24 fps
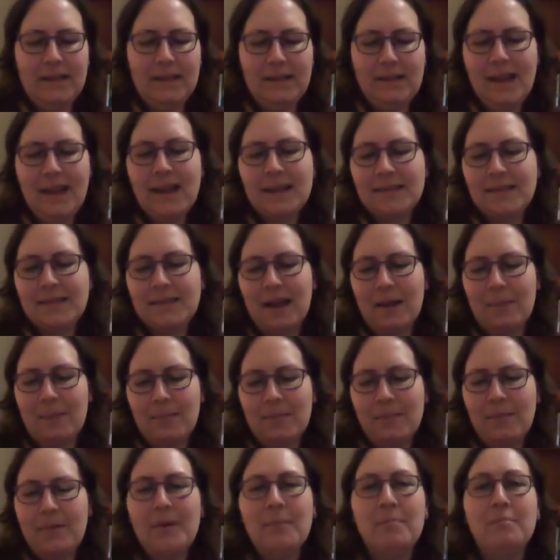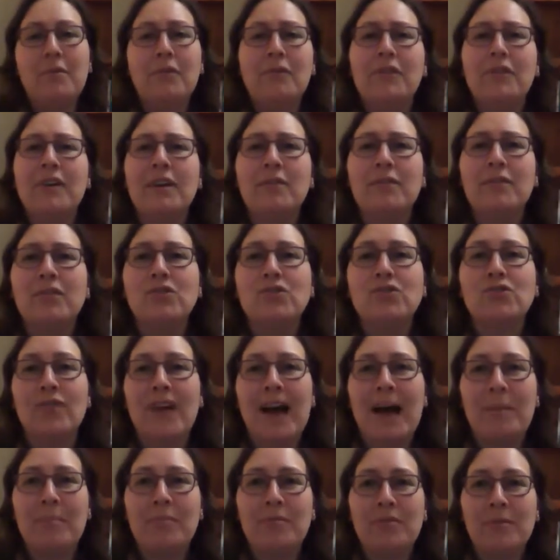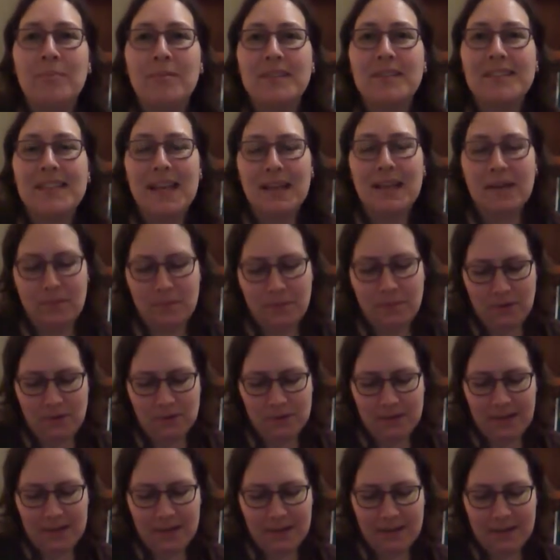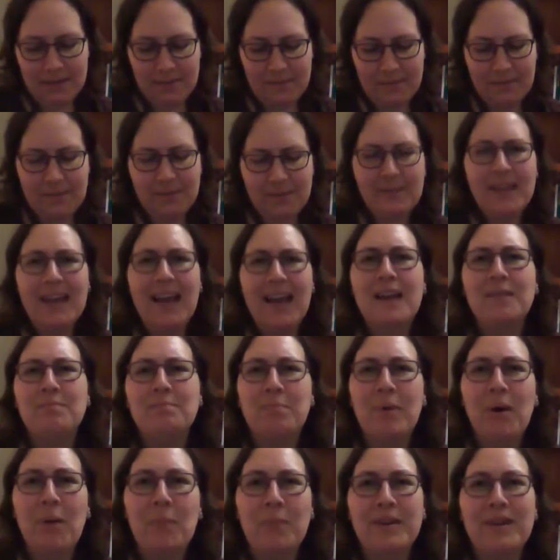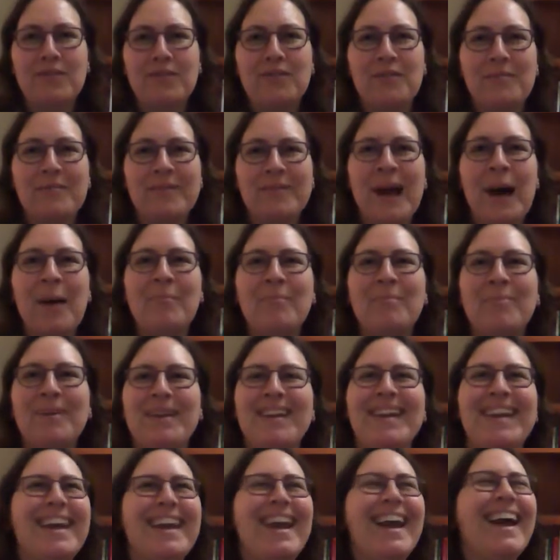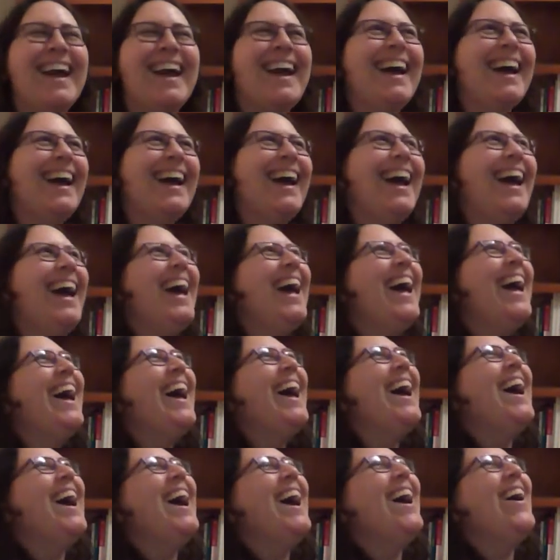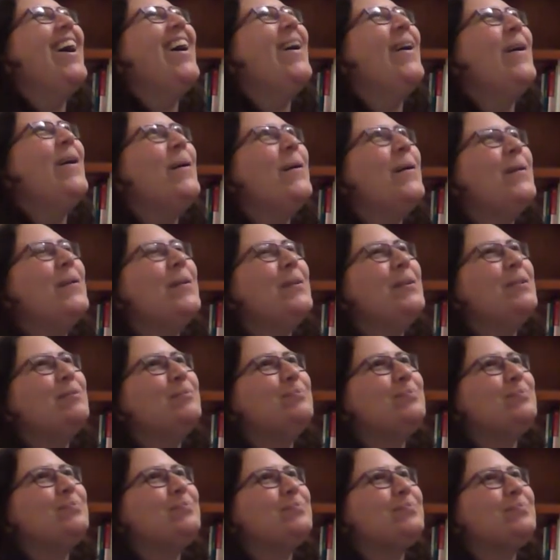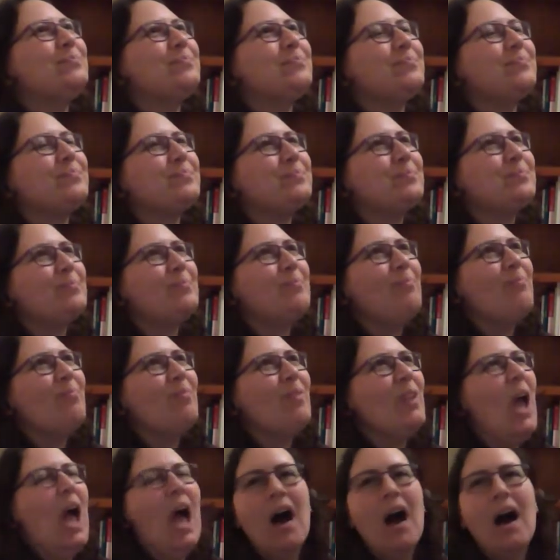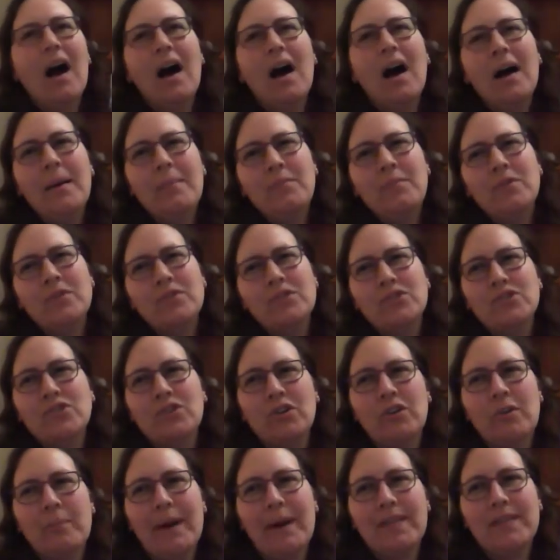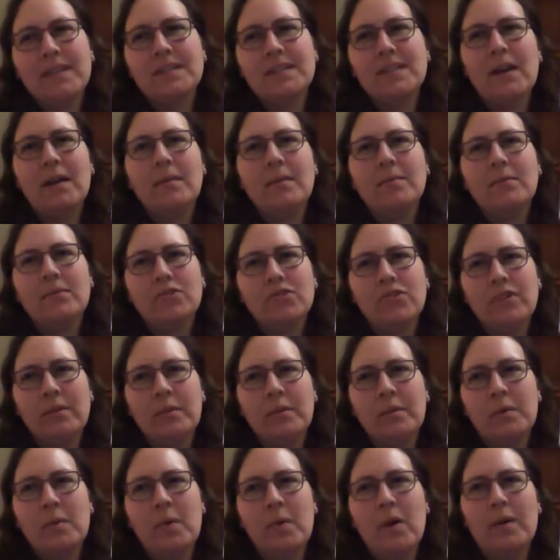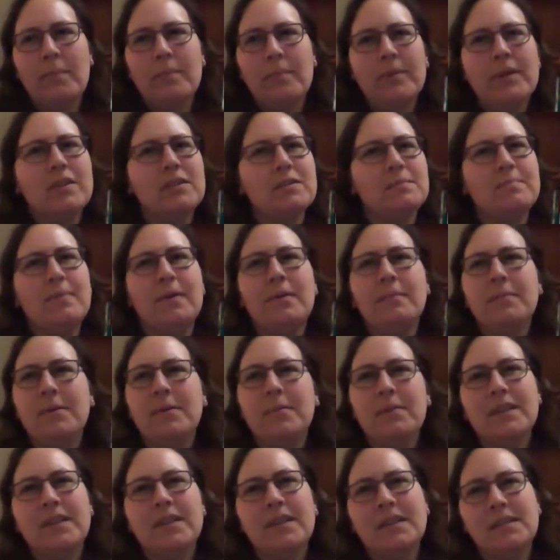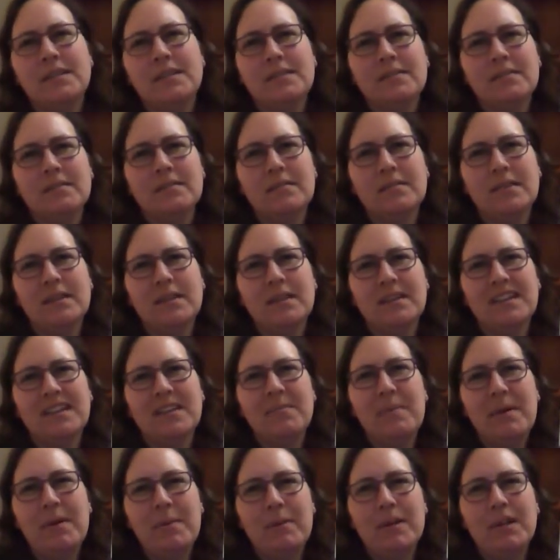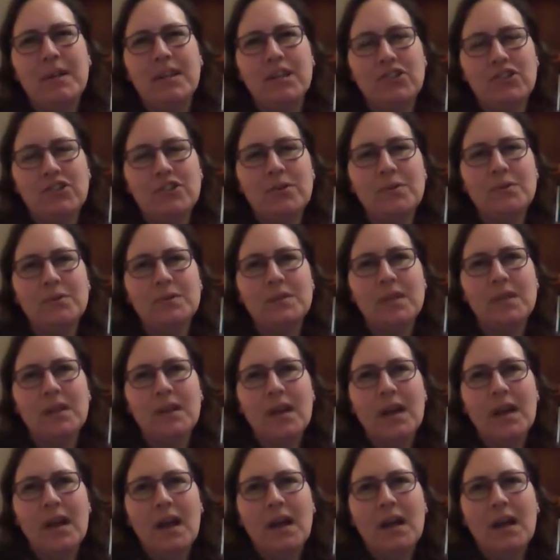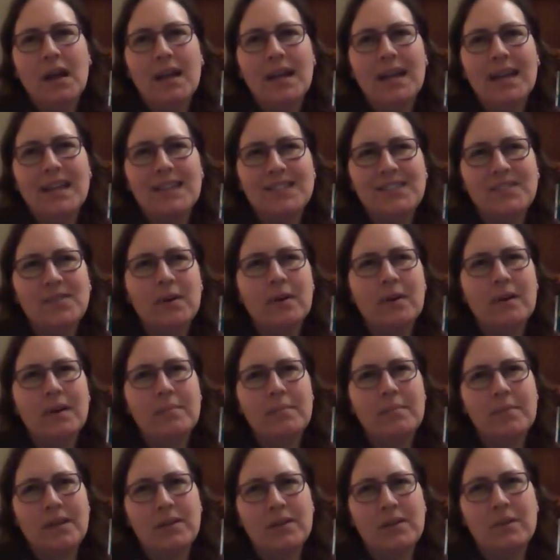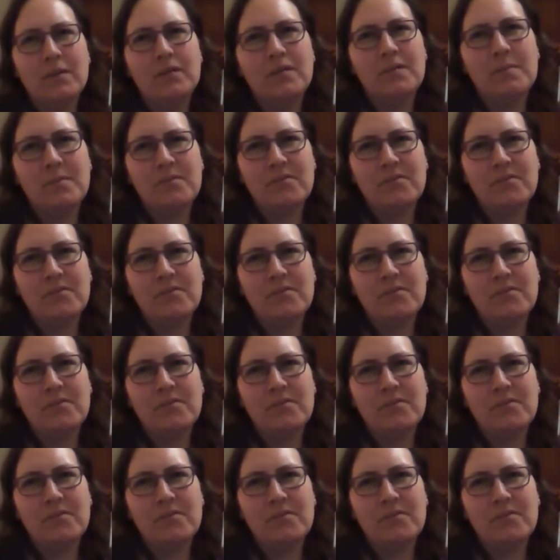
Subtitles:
Next up, Maria von Trapp from The Sound of Music and Bobby from Company. Oh, I'm not sure about this. I'm not sure it would work because Bobby, with his commitment issues, is not going to be good for